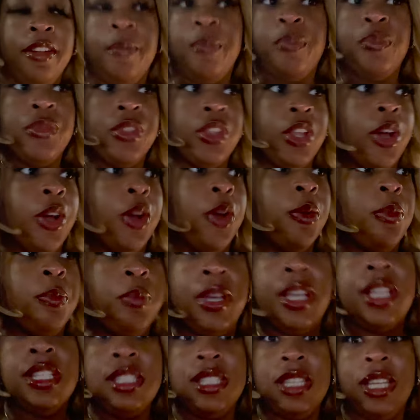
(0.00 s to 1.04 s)
No
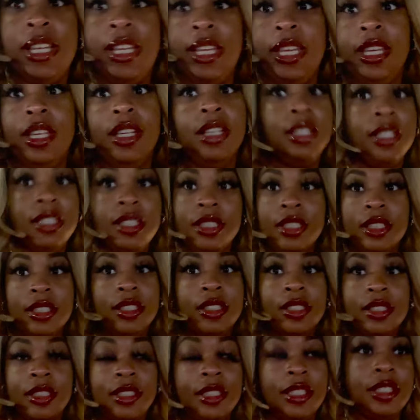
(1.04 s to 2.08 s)
big city
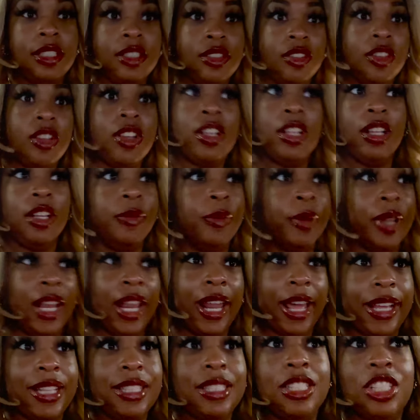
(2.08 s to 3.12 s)
with
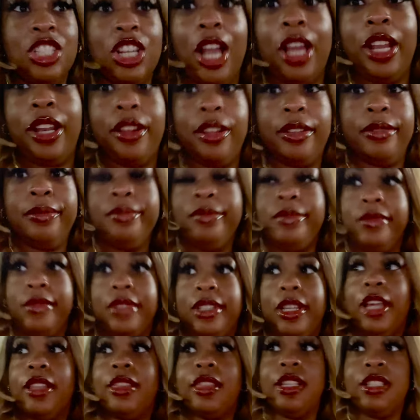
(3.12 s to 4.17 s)
lights shining,
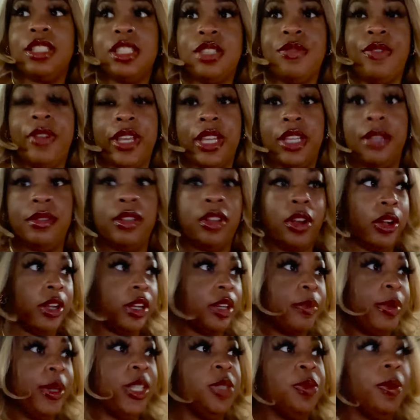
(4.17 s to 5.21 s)
nothing, just fucking dark,
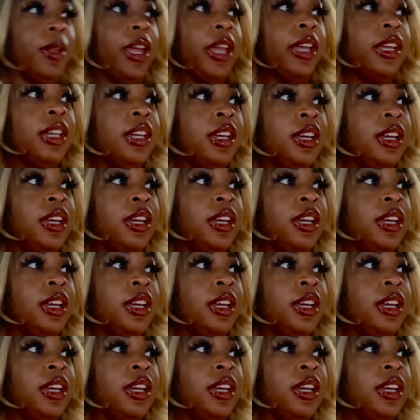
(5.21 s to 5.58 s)
pitch black.